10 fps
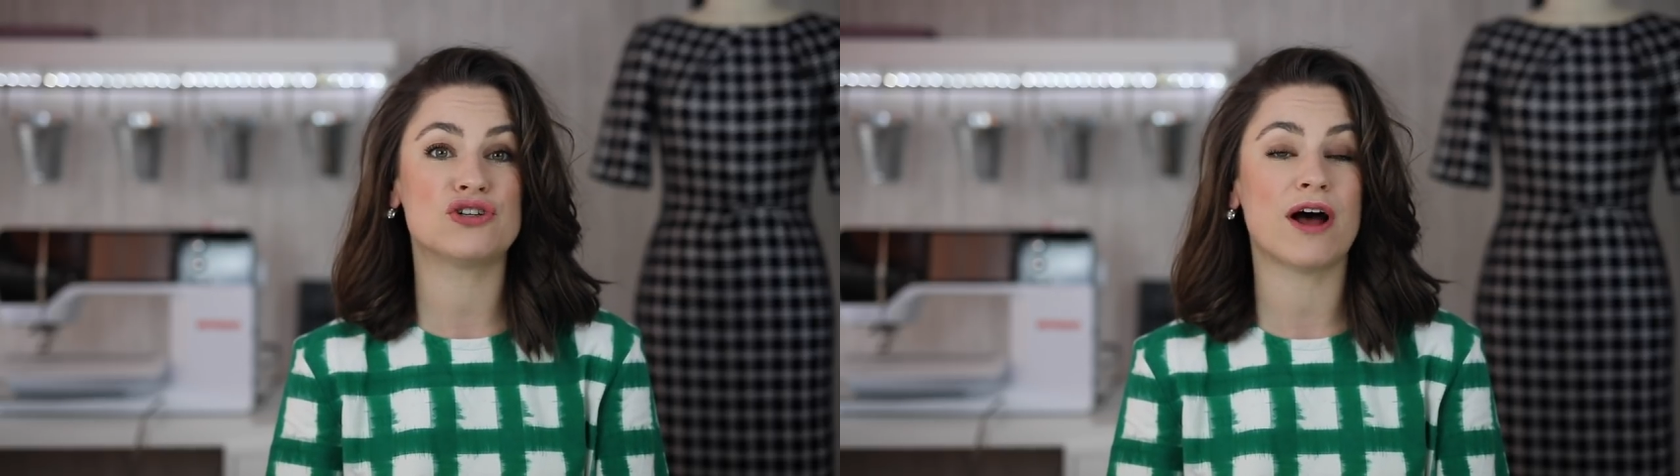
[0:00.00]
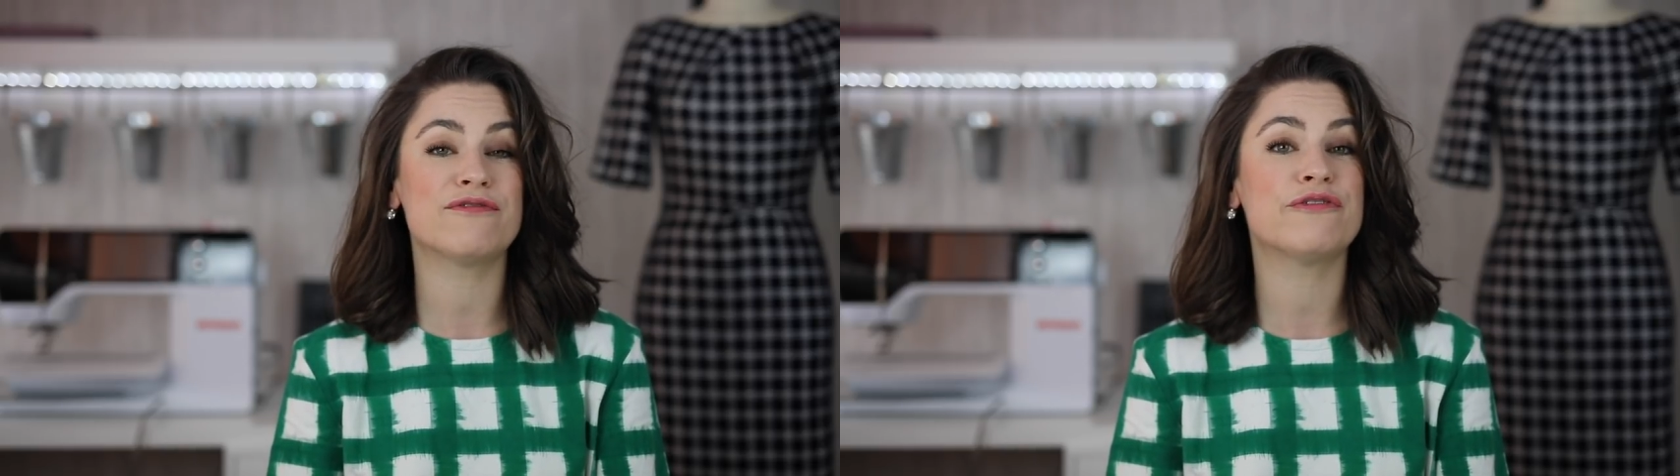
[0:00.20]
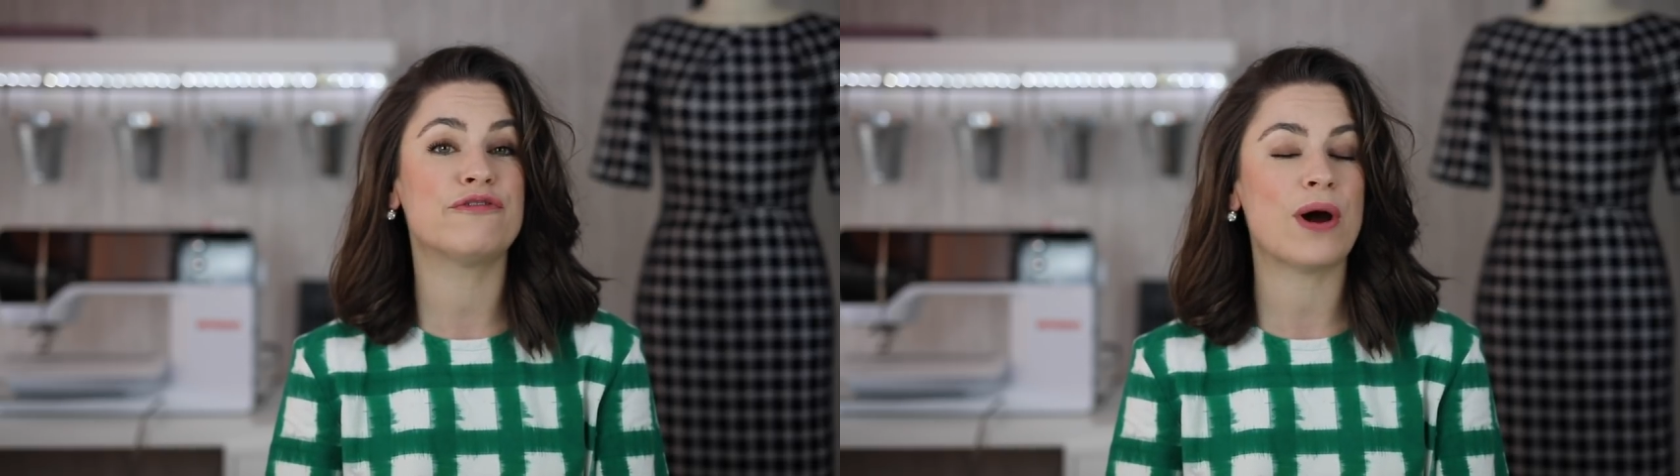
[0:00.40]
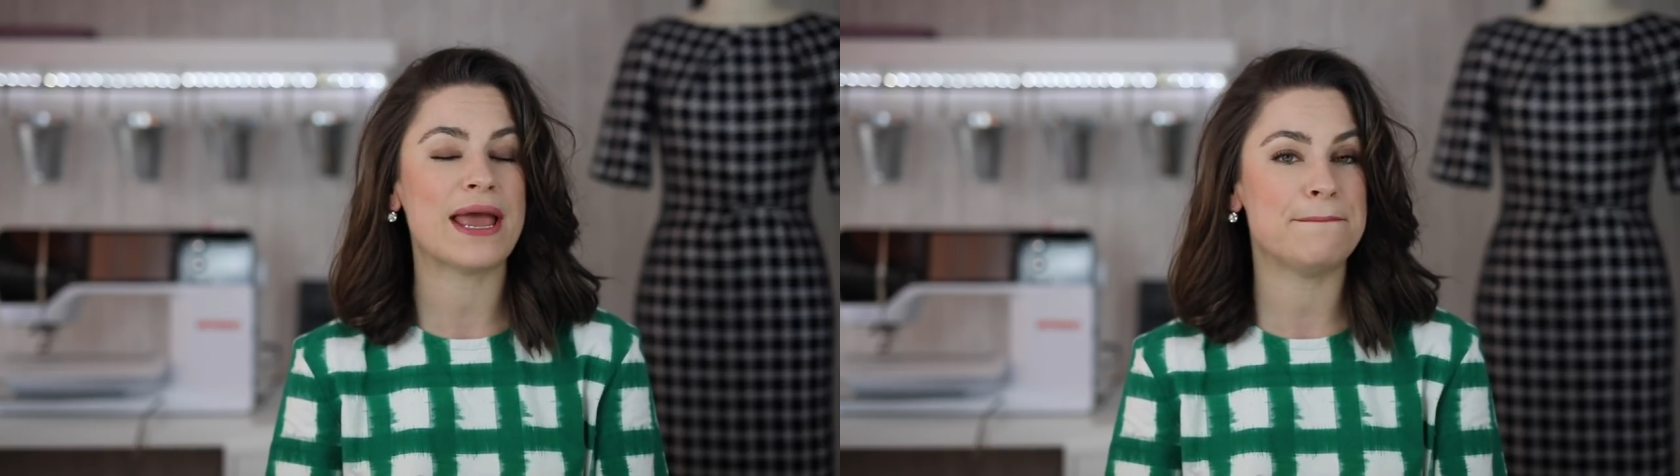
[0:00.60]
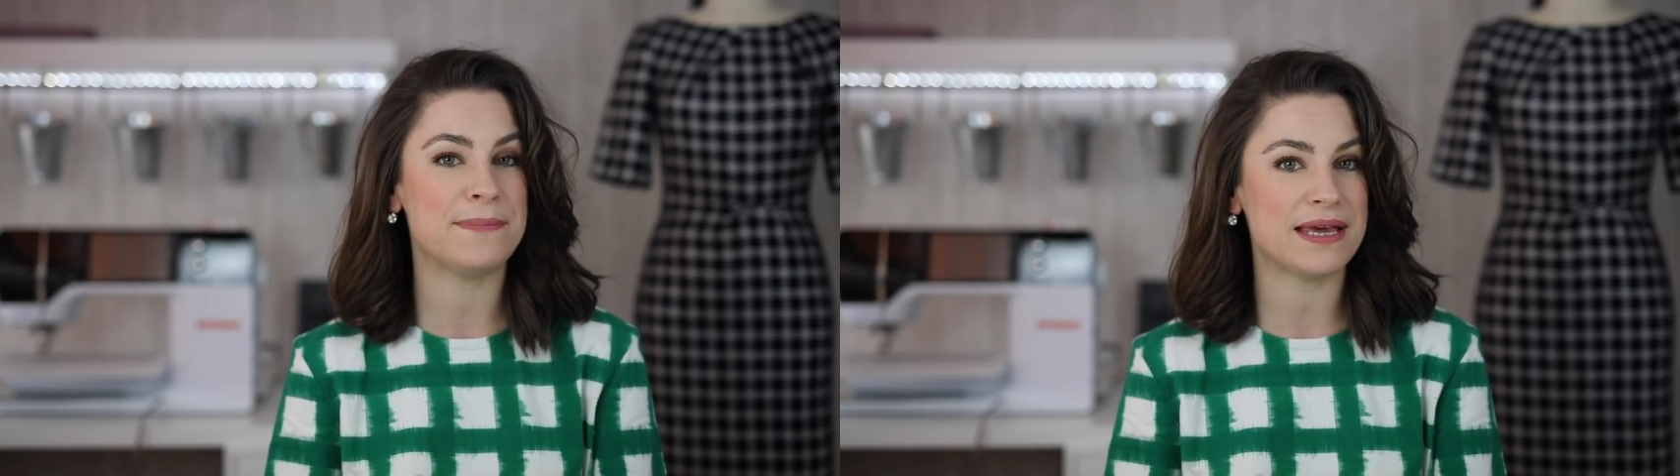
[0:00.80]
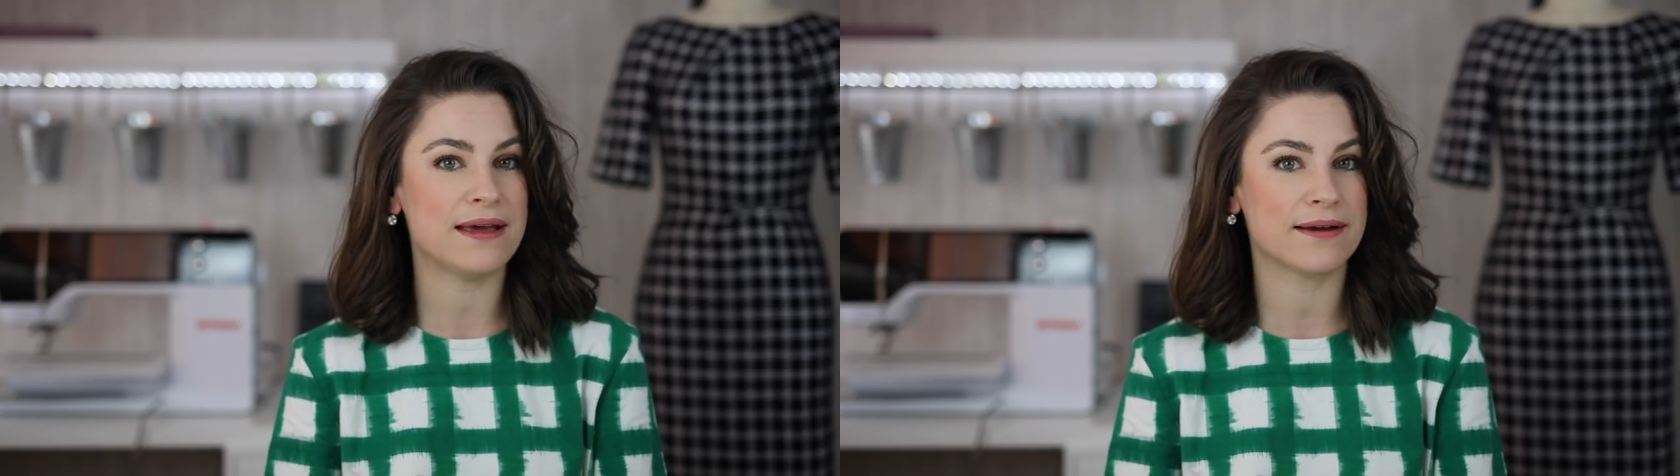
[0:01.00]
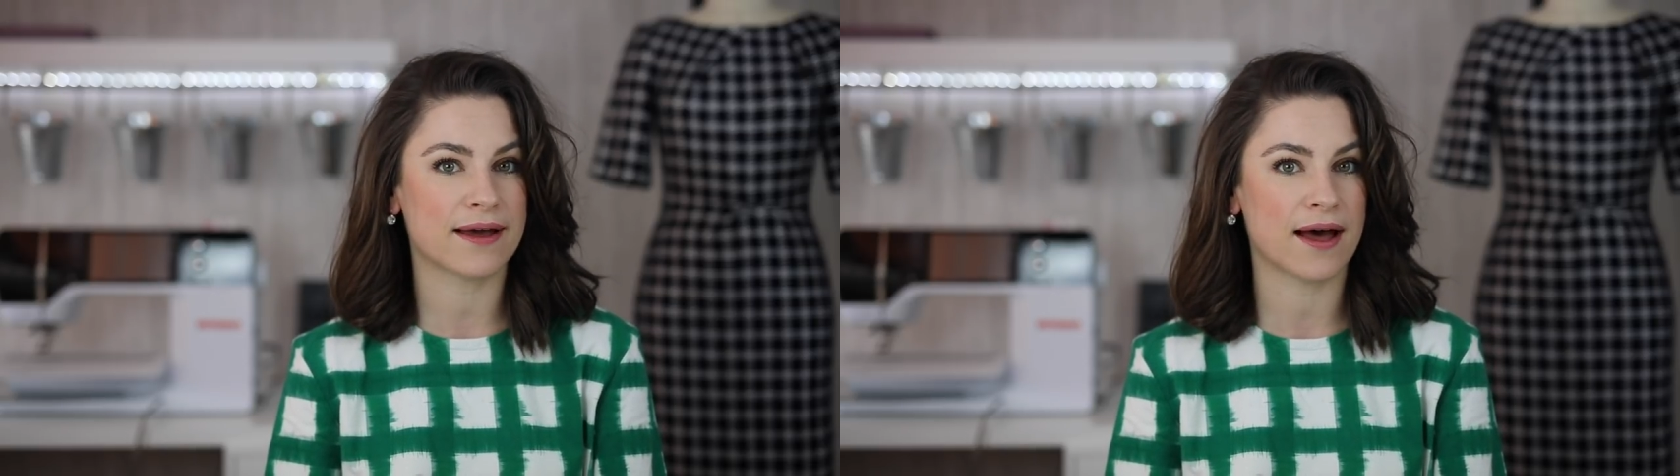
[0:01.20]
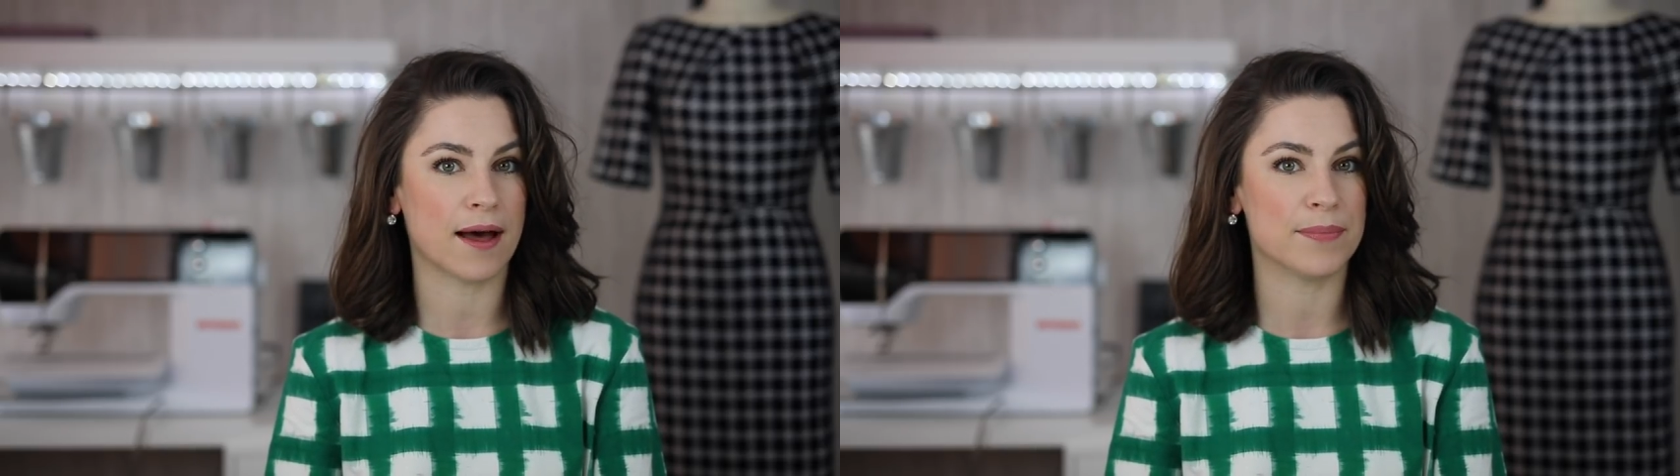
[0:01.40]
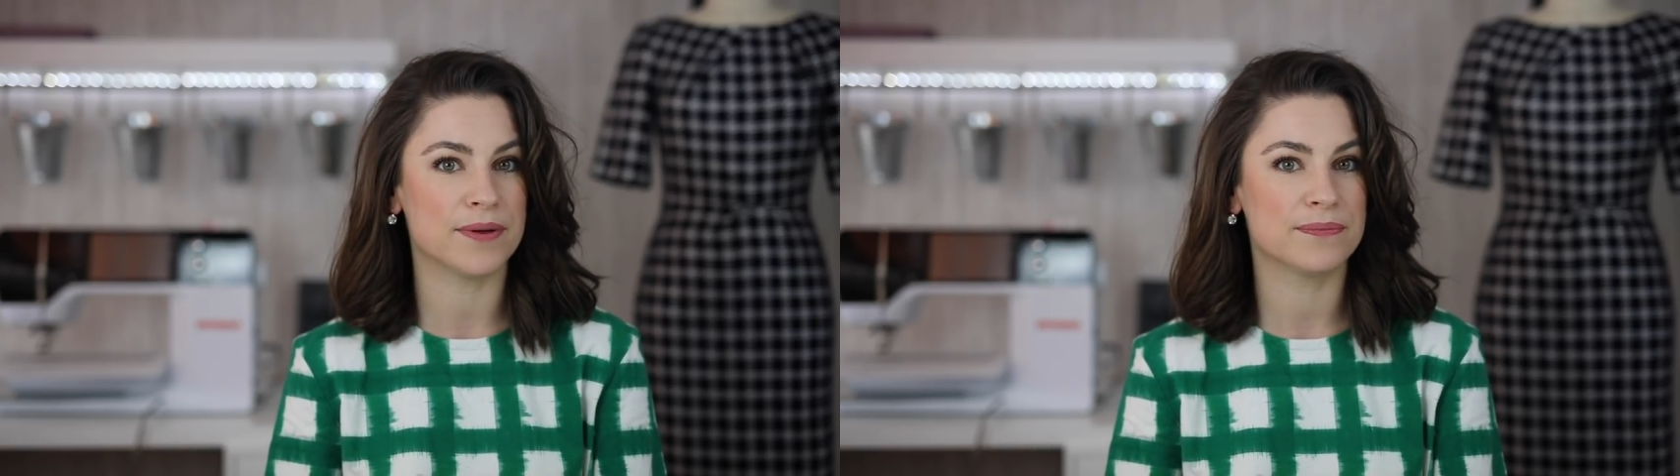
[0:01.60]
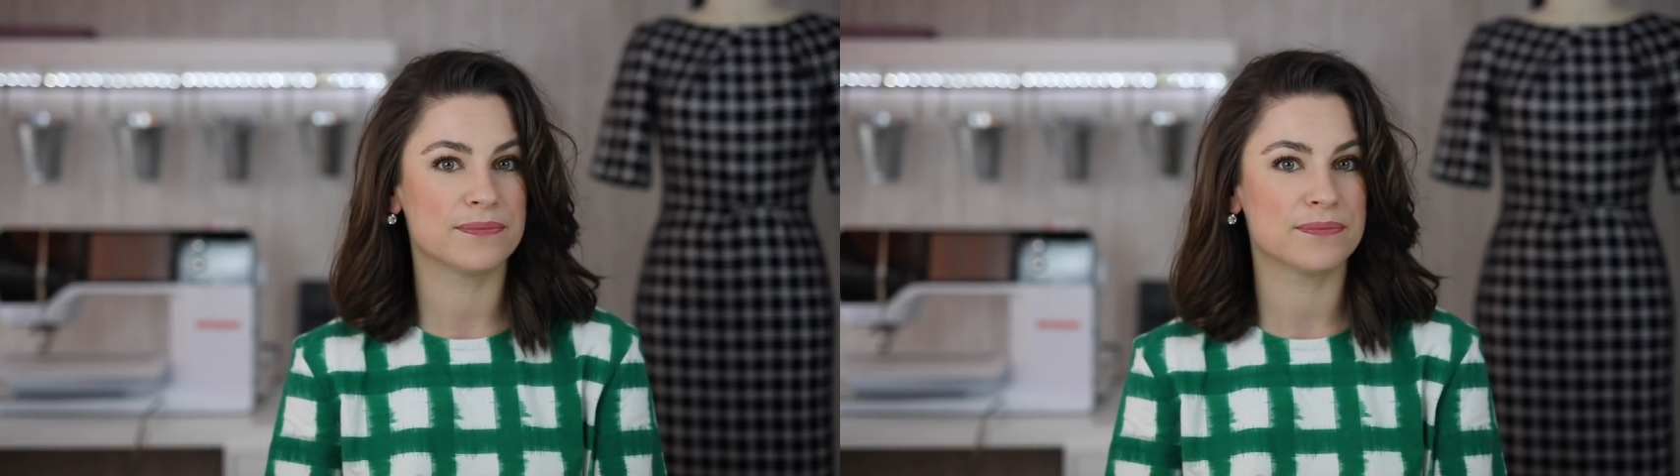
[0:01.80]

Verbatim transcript: draft for a B cup.